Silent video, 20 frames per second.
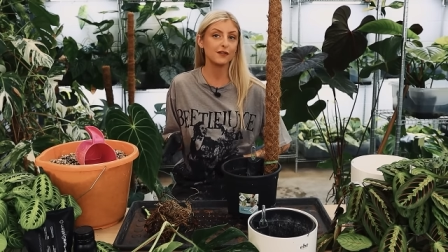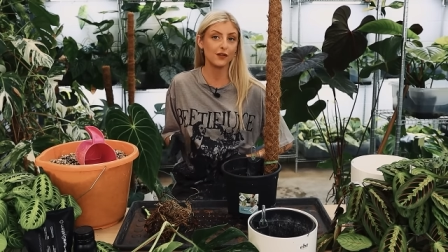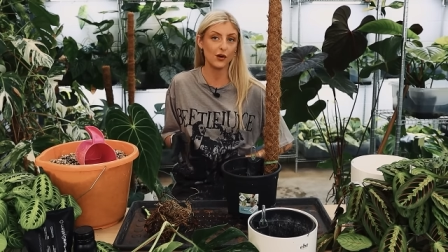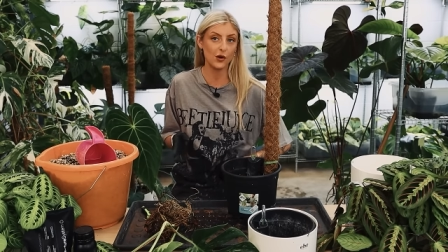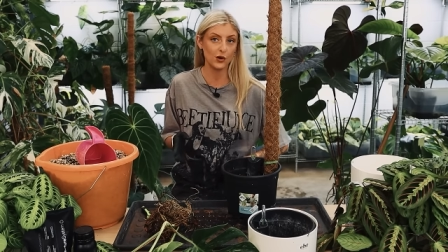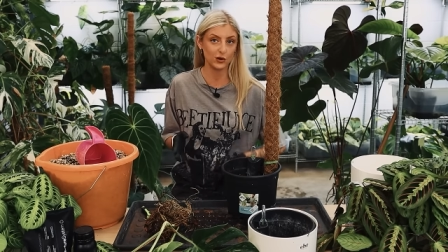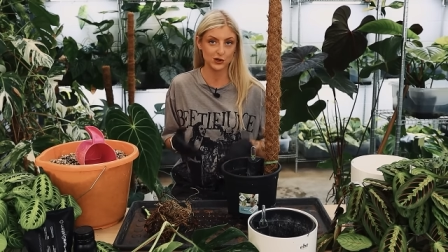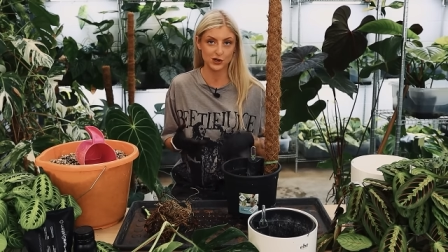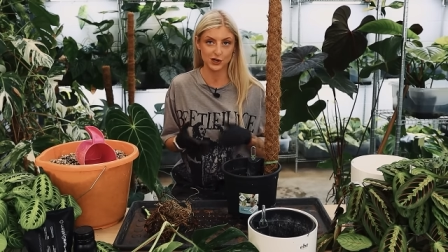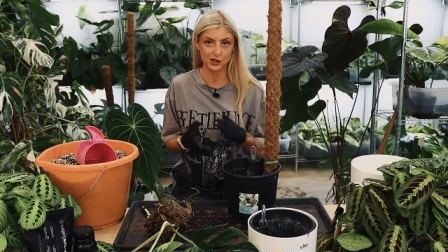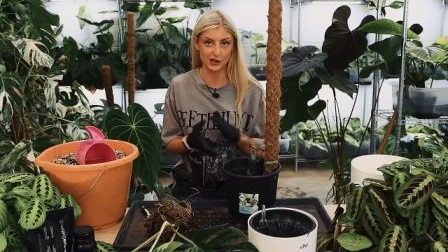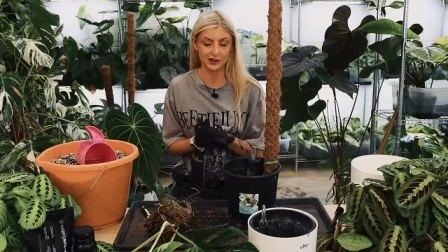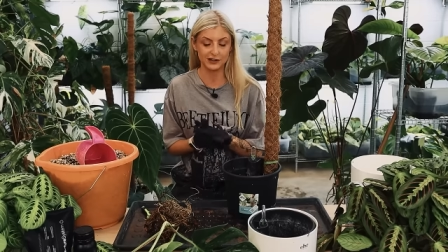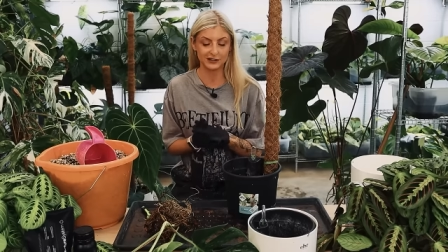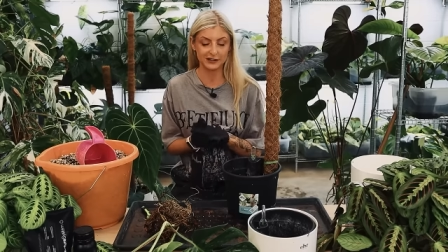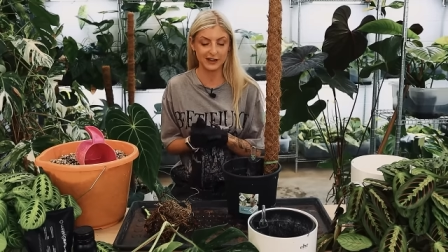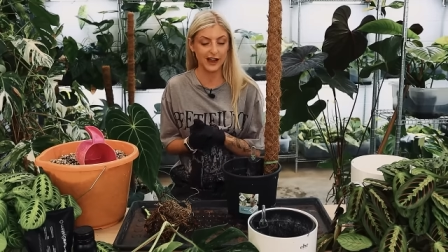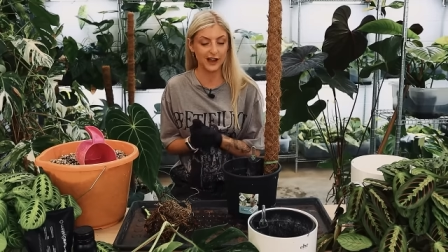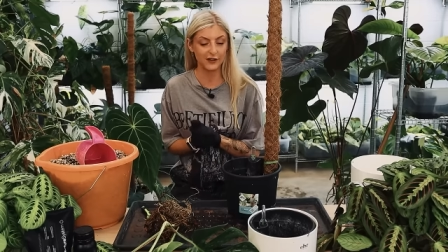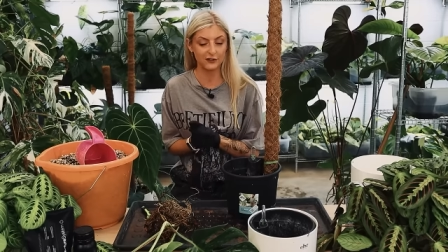
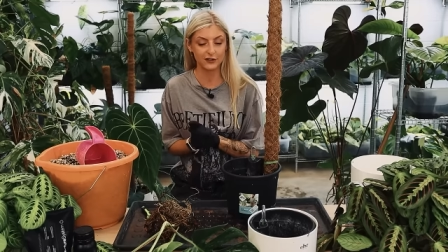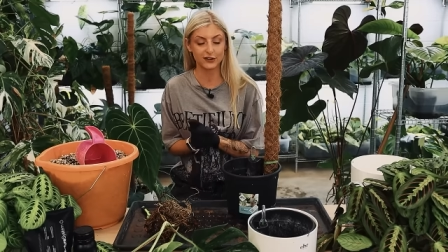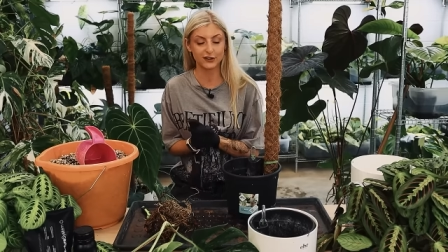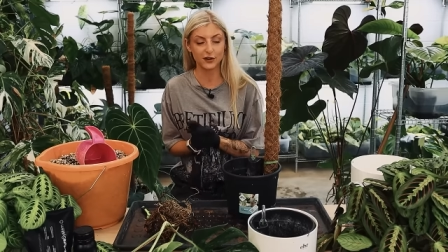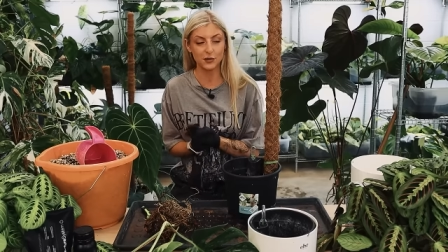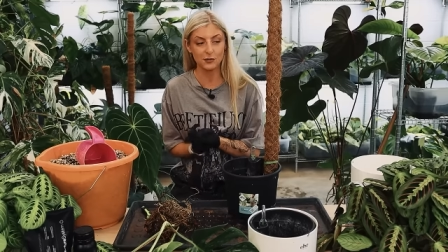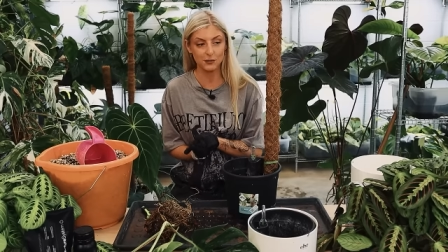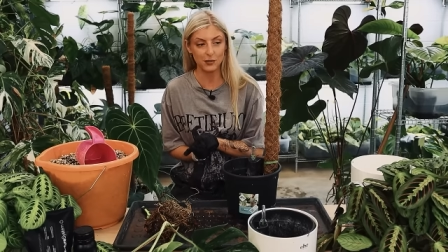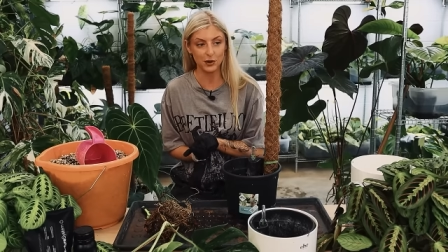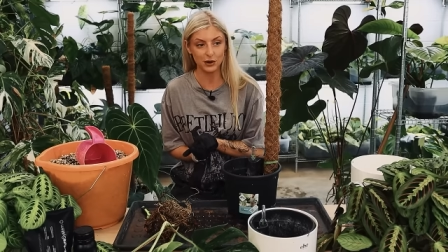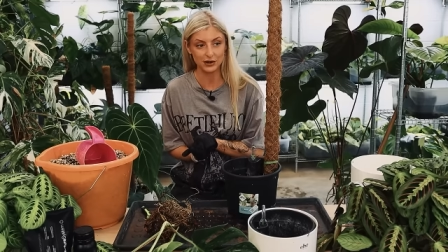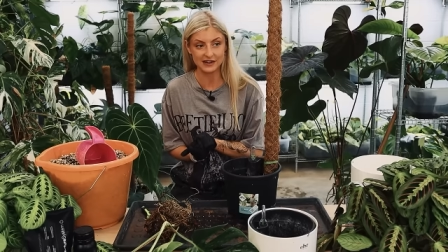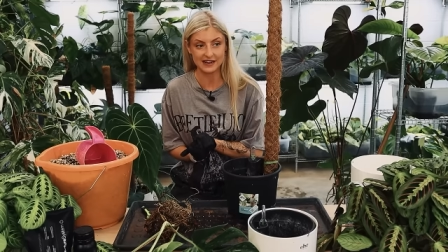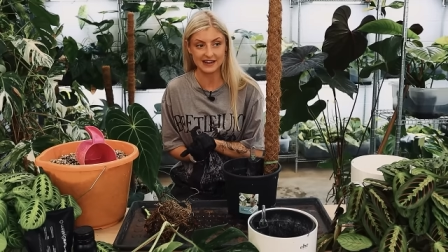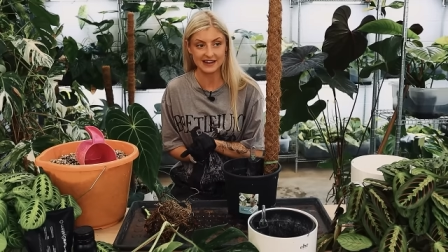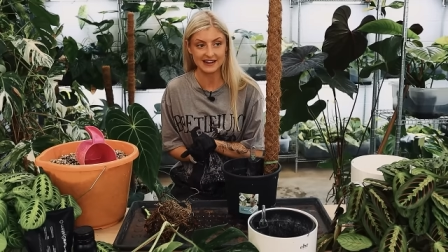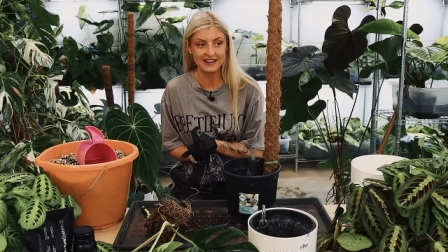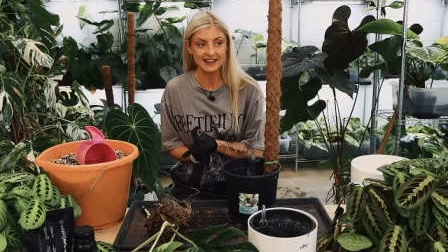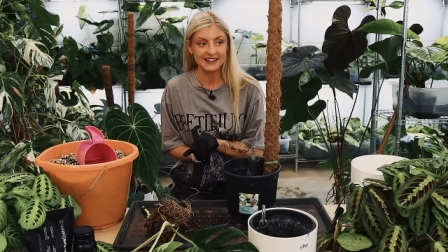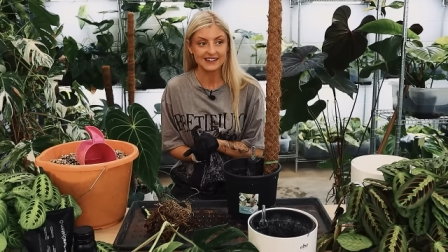fortunate to have
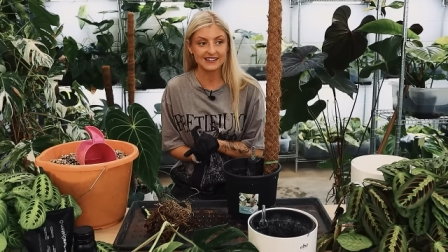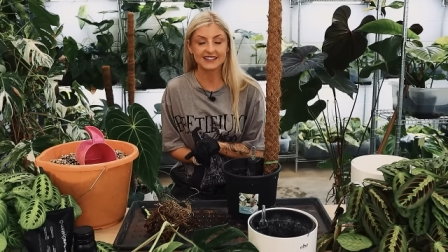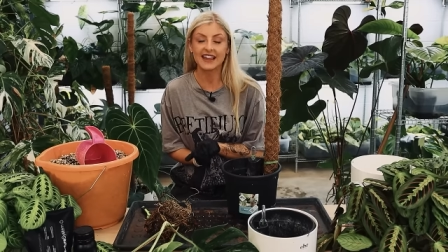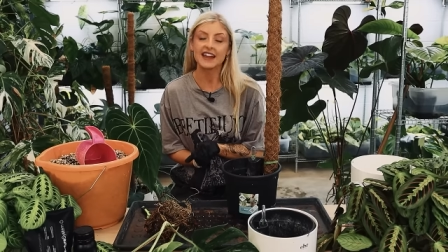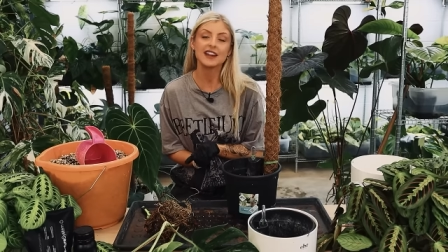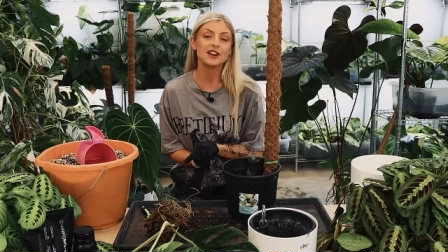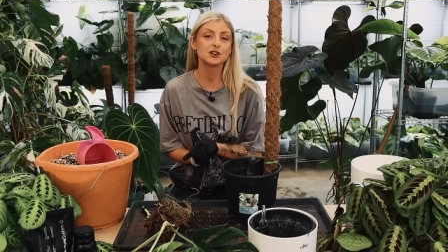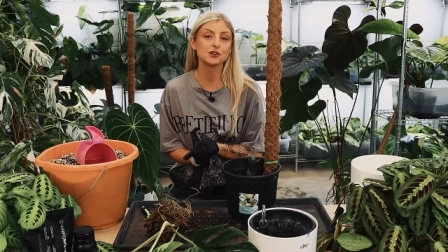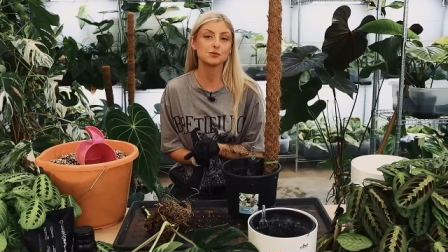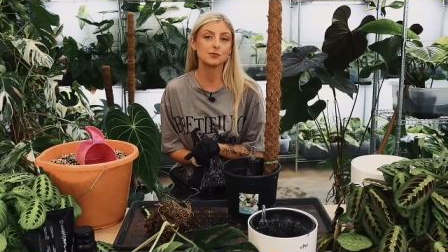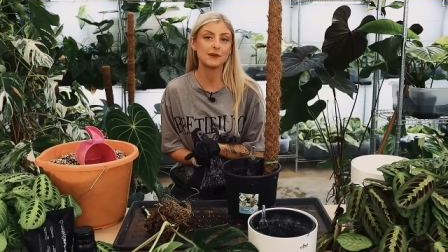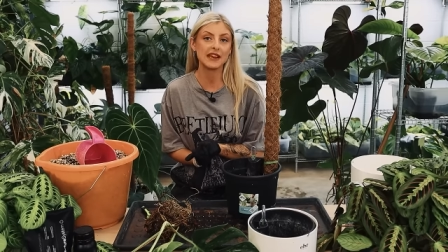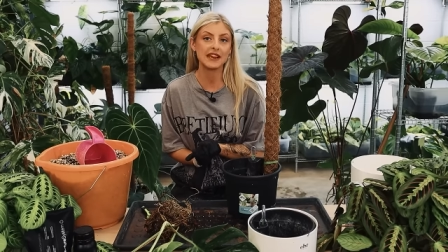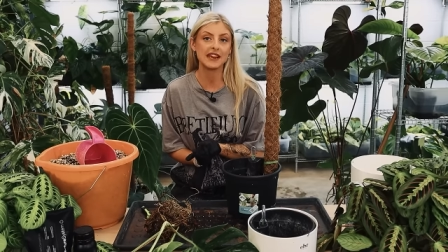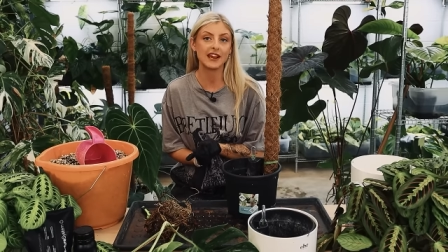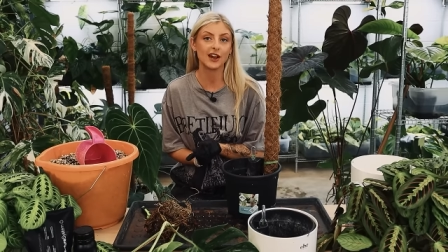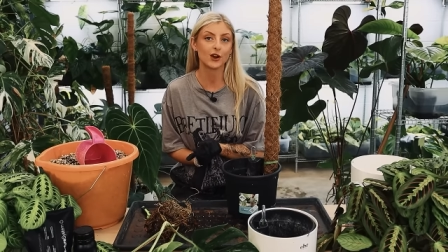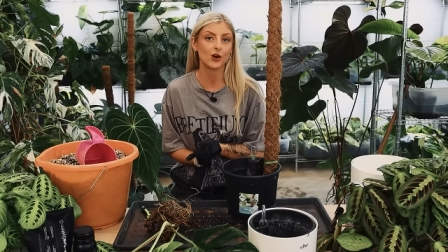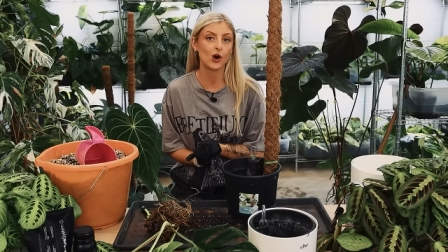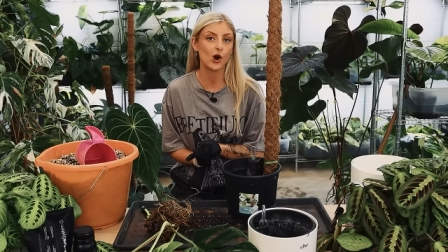somebody send
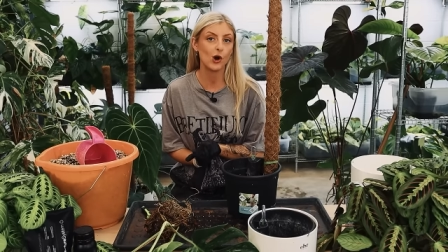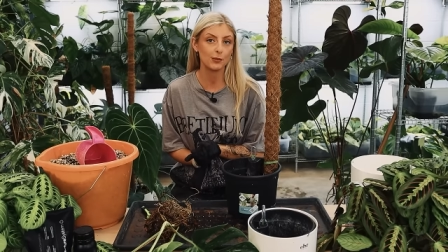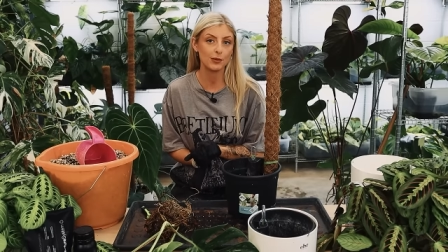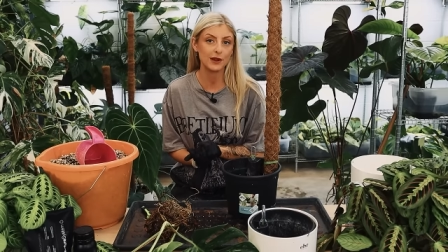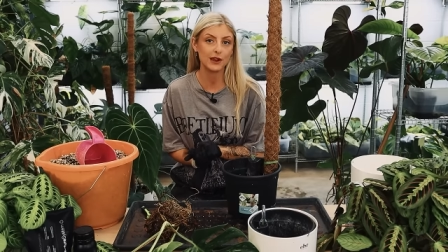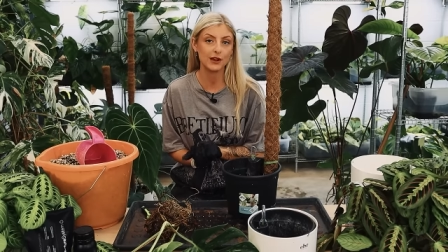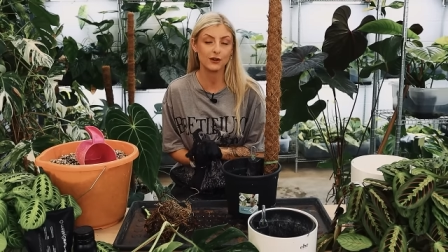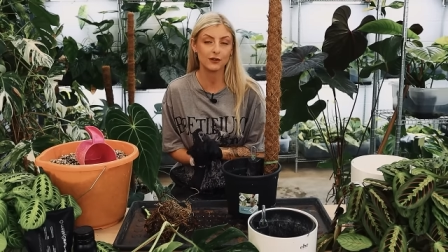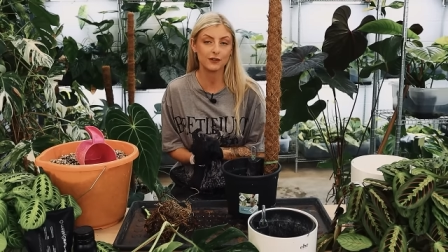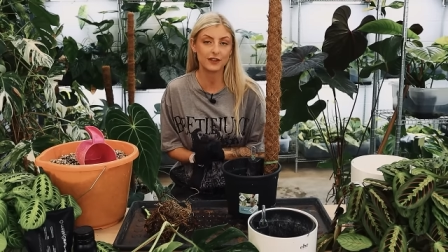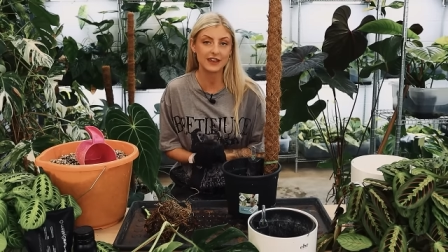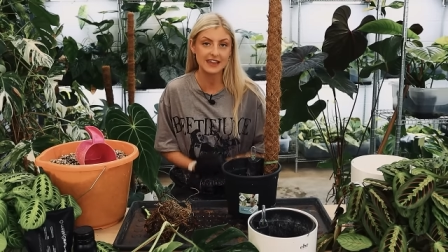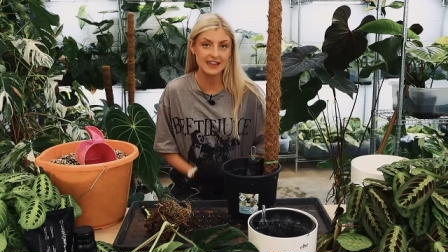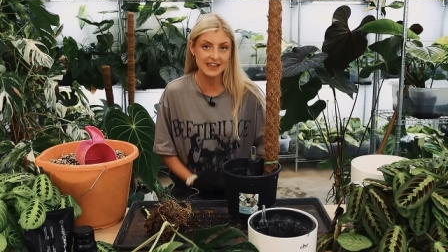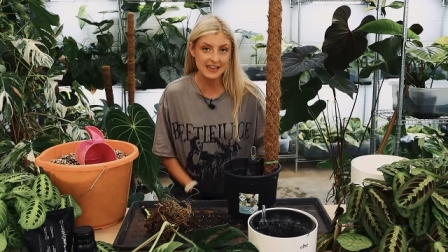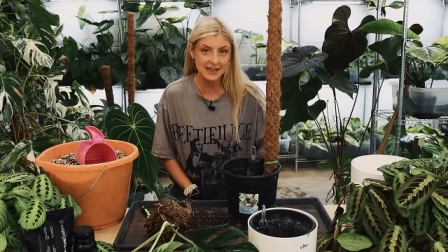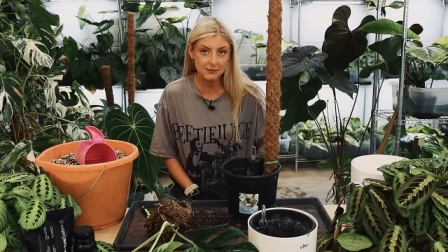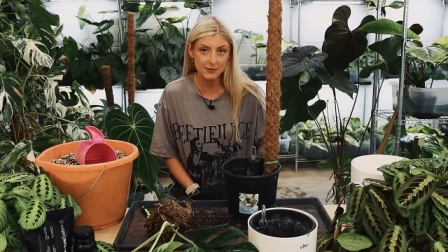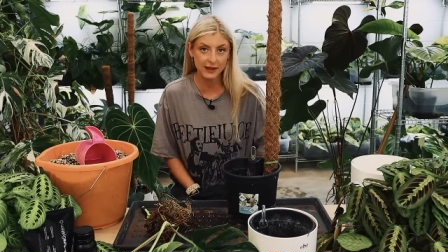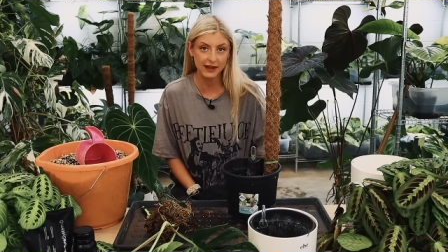me a copy of the
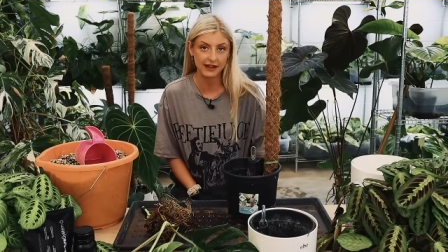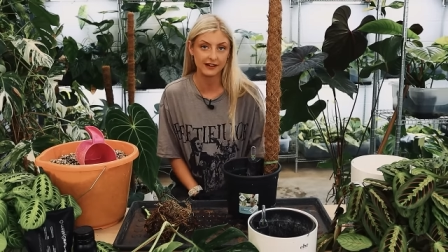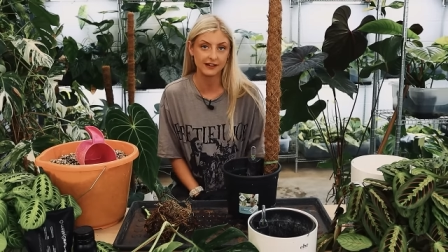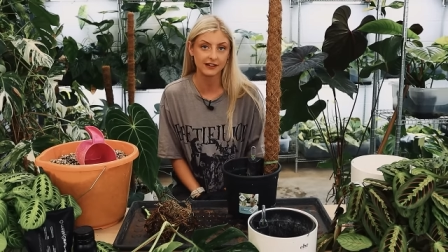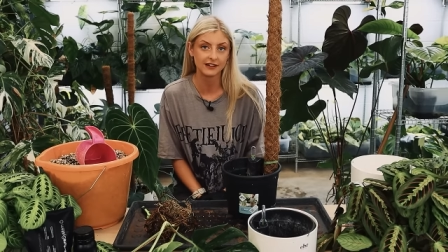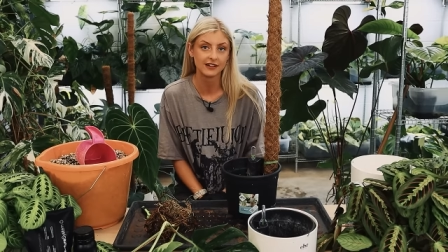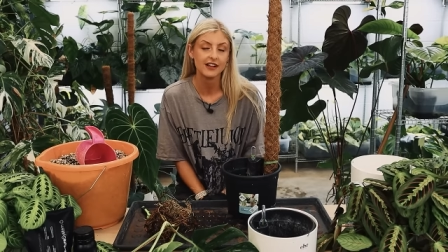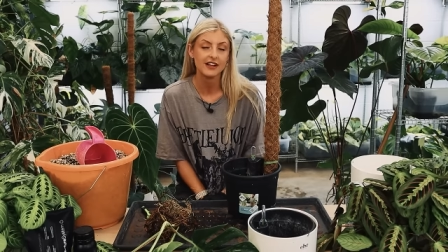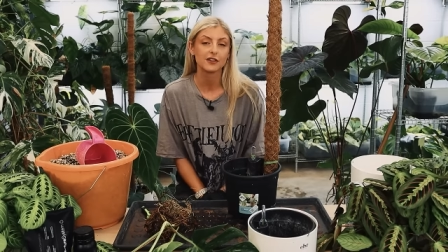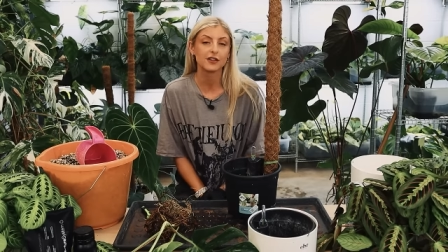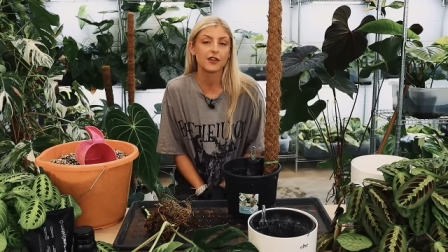email